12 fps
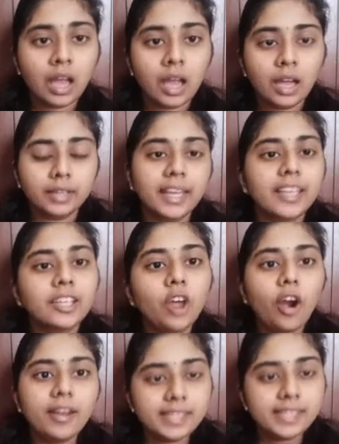
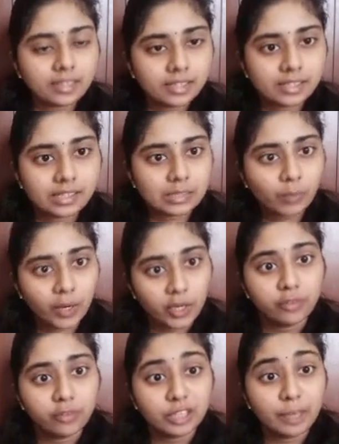Technology risk is one of
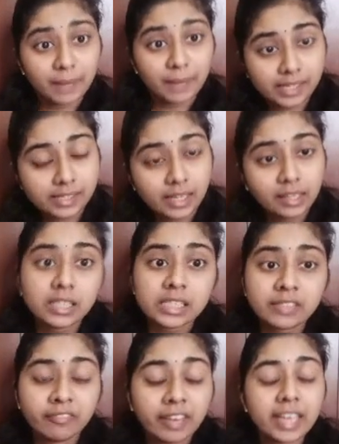the major risks
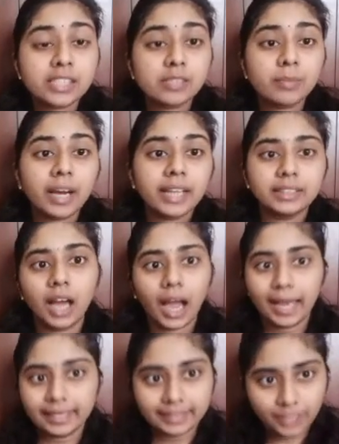faced by the
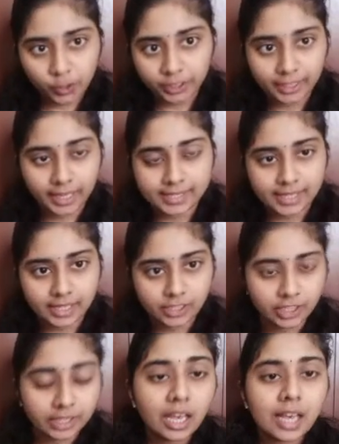IT organization.
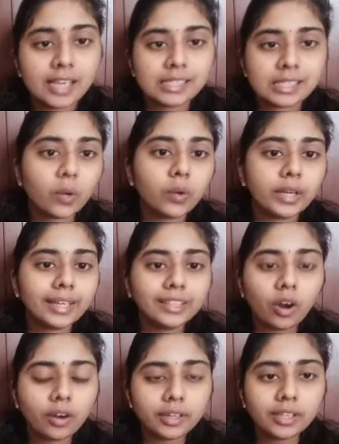So in
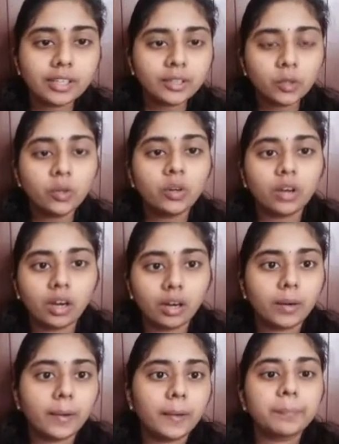order
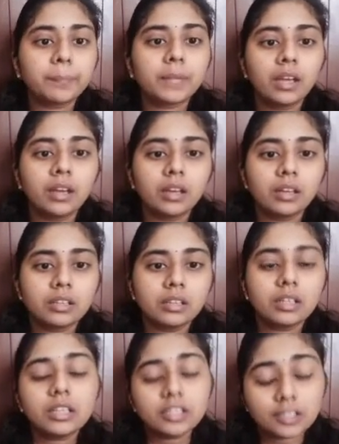to
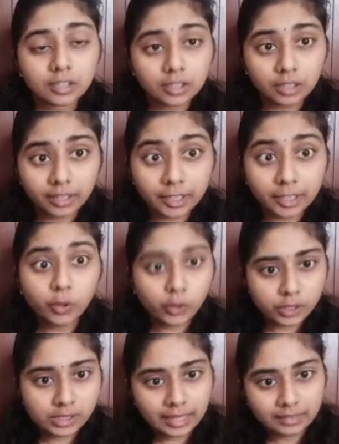reduce
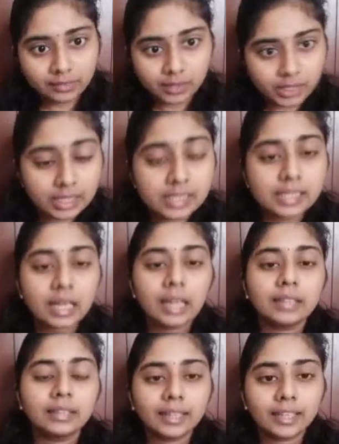that risk, the
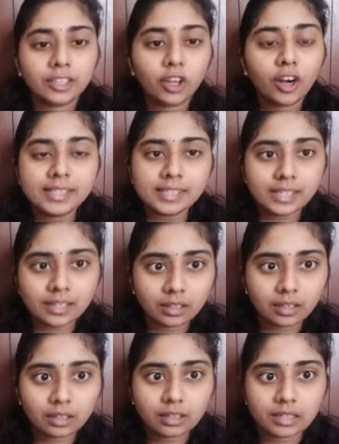technology
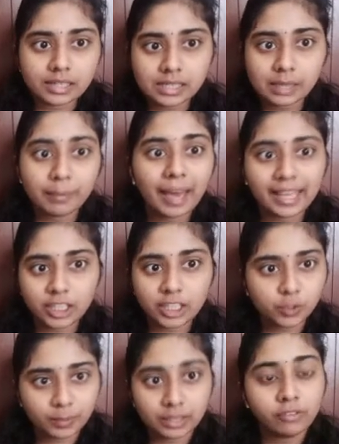risk
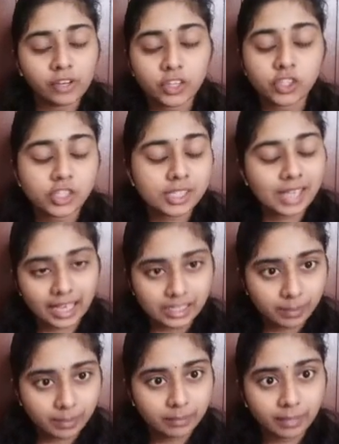management functions has
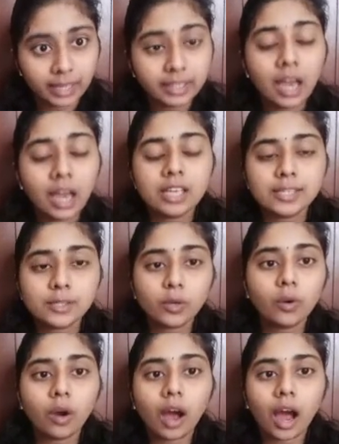been made. So
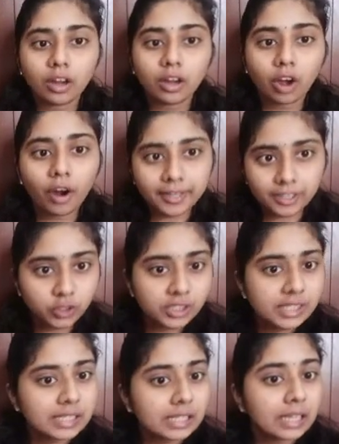according to this
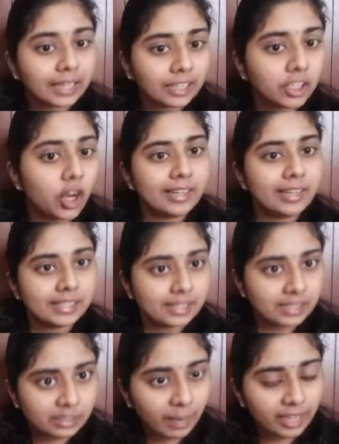technology risk
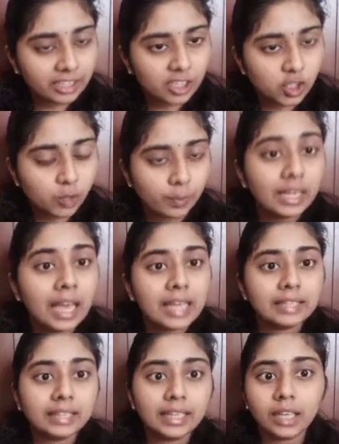management, they
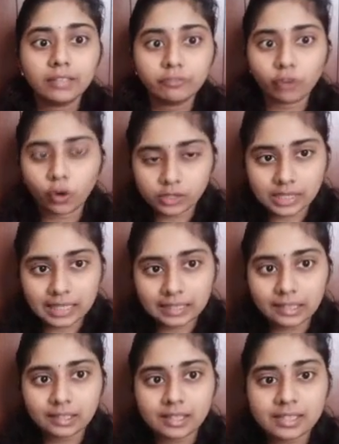can foresee the
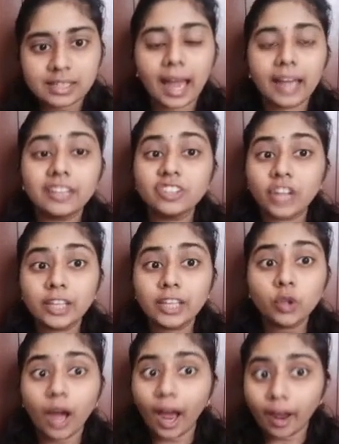risk and try to
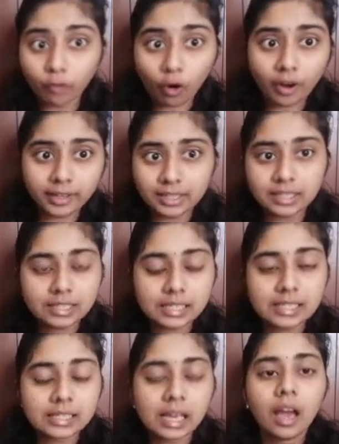avoid the risk
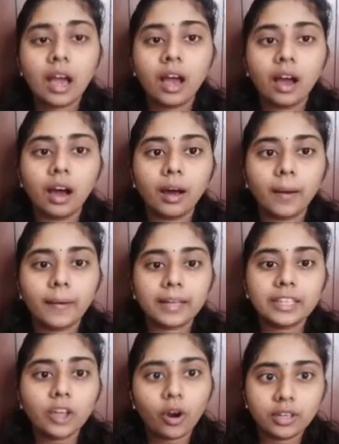in
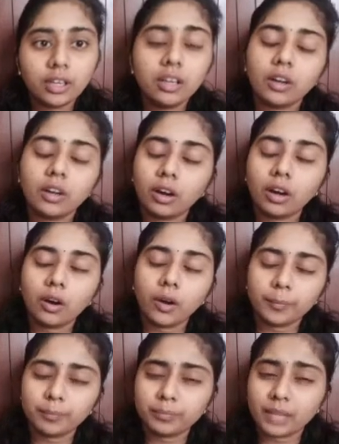order
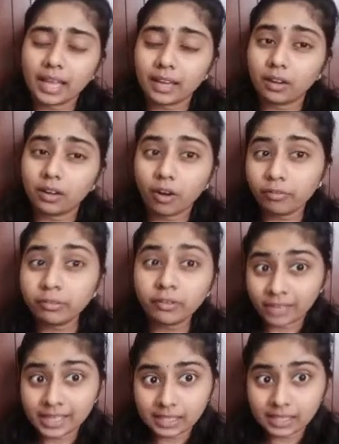of
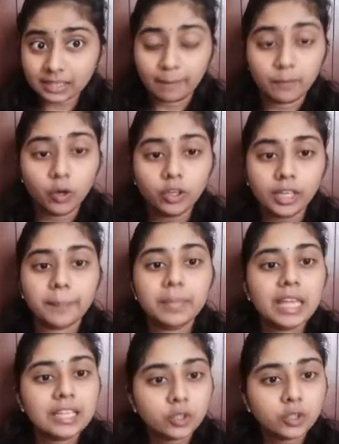facing them. Okay,
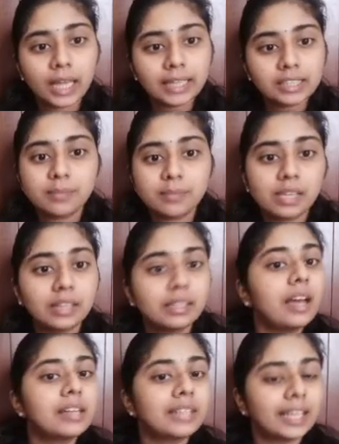so that comes under
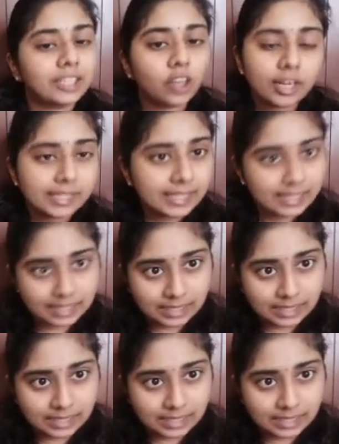technology risk